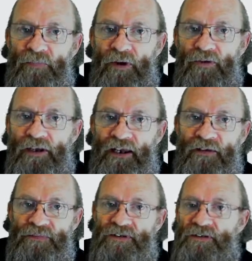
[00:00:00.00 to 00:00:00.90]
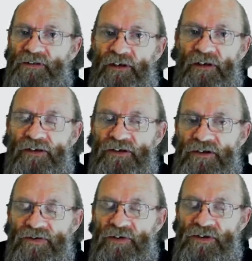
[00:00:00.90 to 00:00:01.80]
programs in
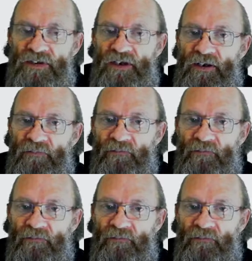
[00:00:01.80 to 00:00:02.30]
Works3.